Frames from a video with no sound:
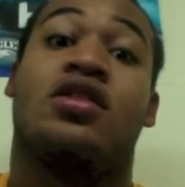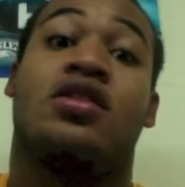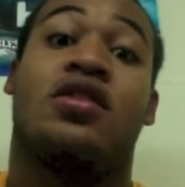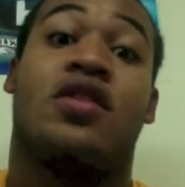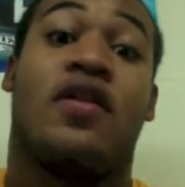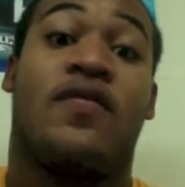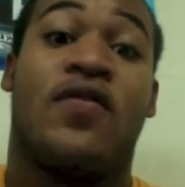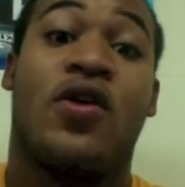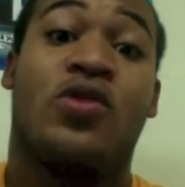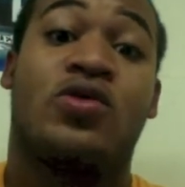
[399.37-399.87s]

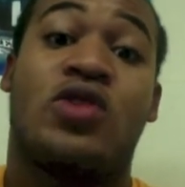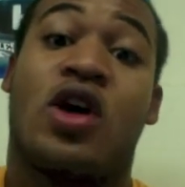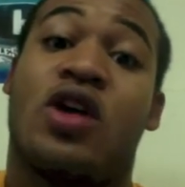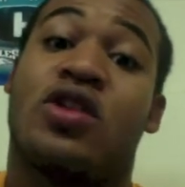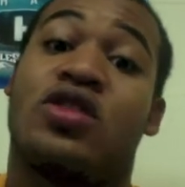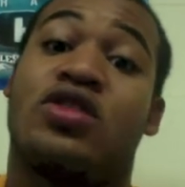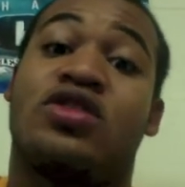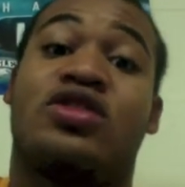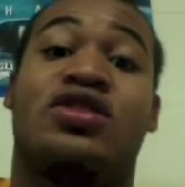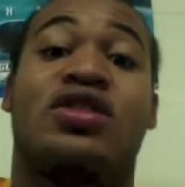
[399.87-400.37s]
The phone
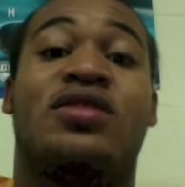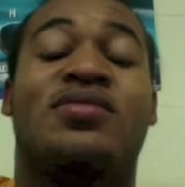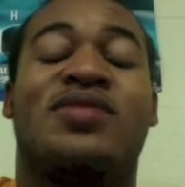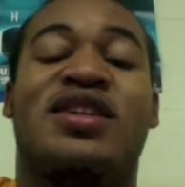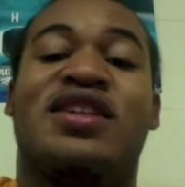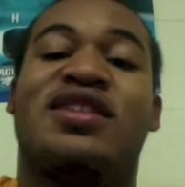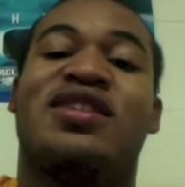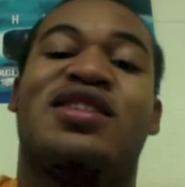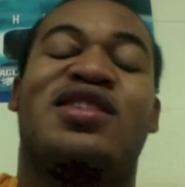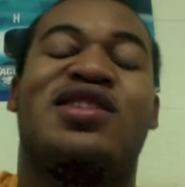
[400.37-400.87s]
talkers, I
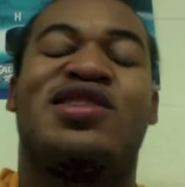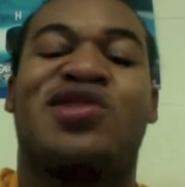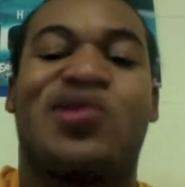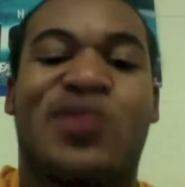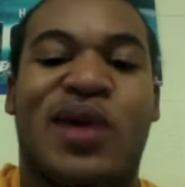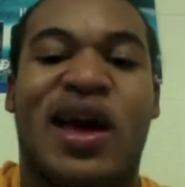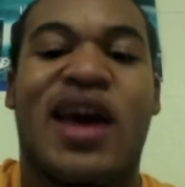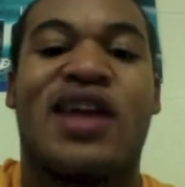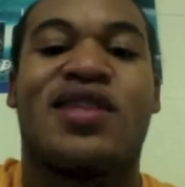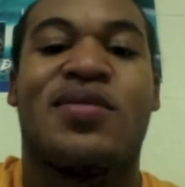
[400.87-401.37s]
mean, it's
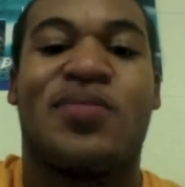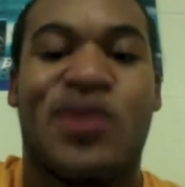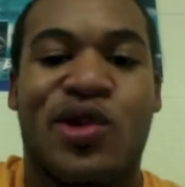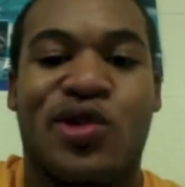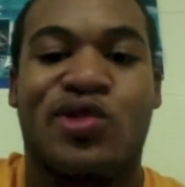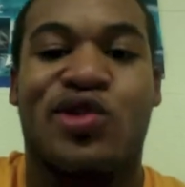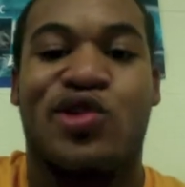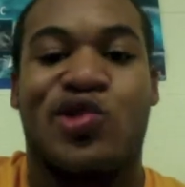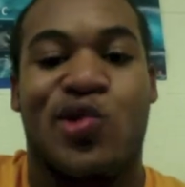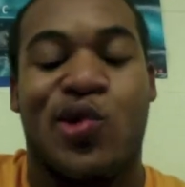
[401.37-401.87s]
okay to be
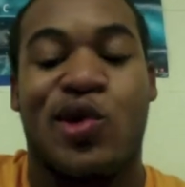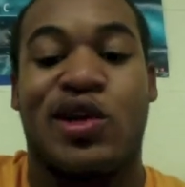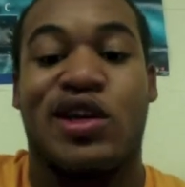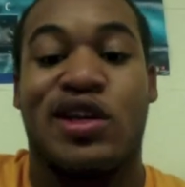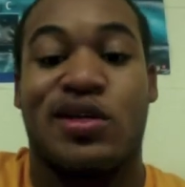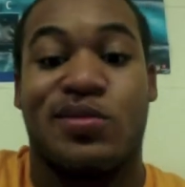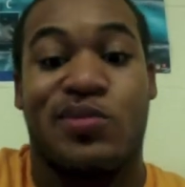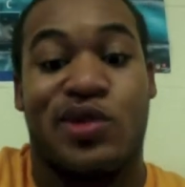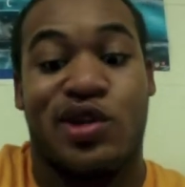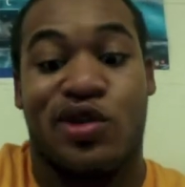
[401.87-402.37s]
on the
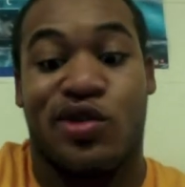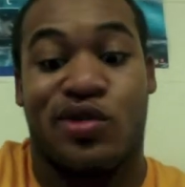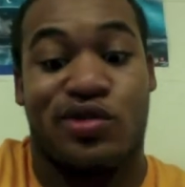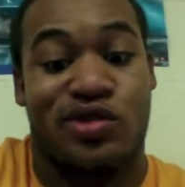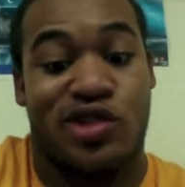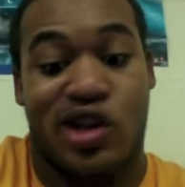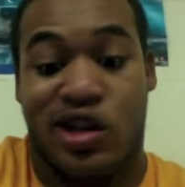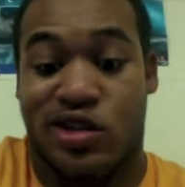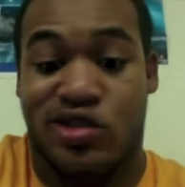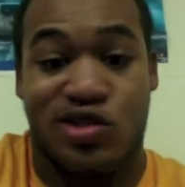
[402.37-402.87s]
toilet and be
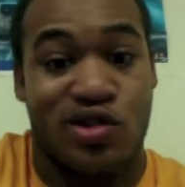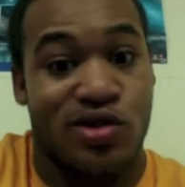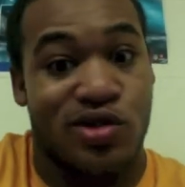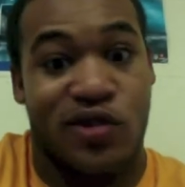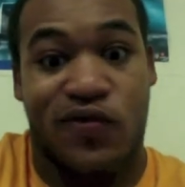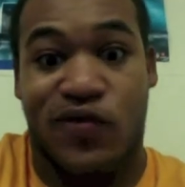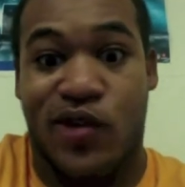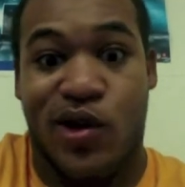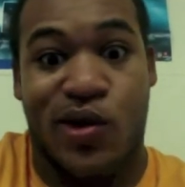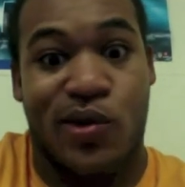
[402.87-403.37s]
on texting on
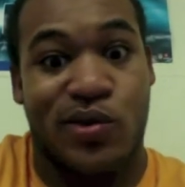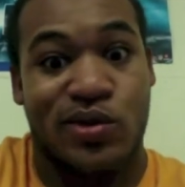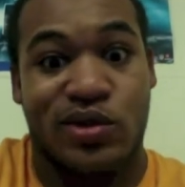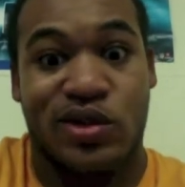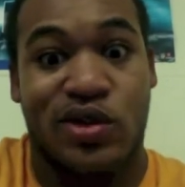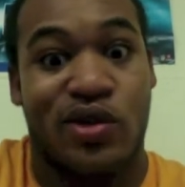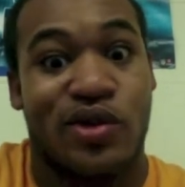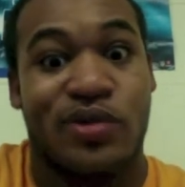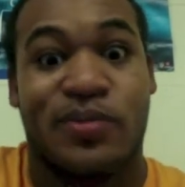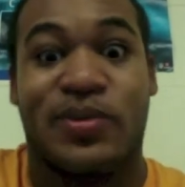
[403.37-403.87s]
your
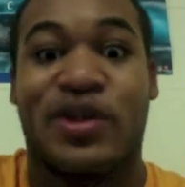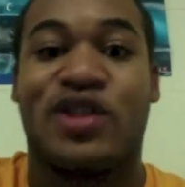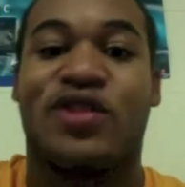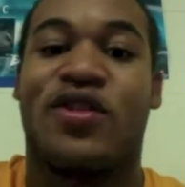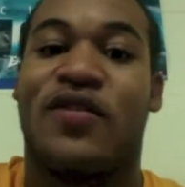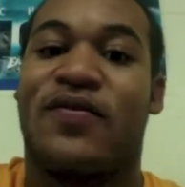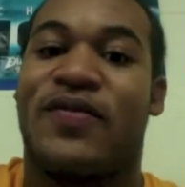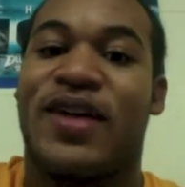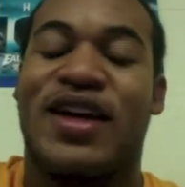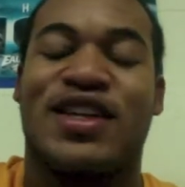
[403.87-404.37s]
phone or
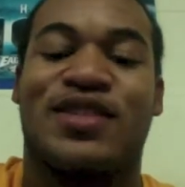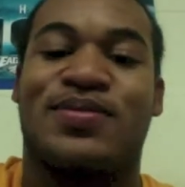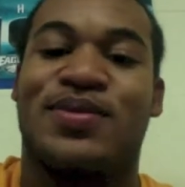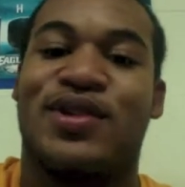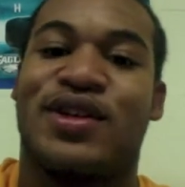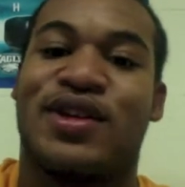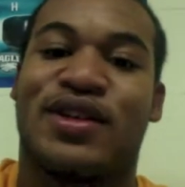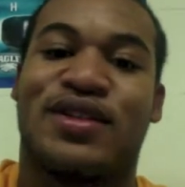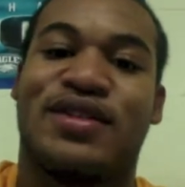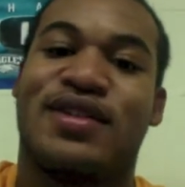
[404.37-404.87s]
being on
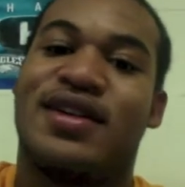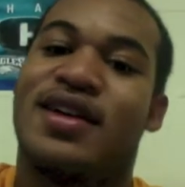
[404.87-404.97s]
Facebook.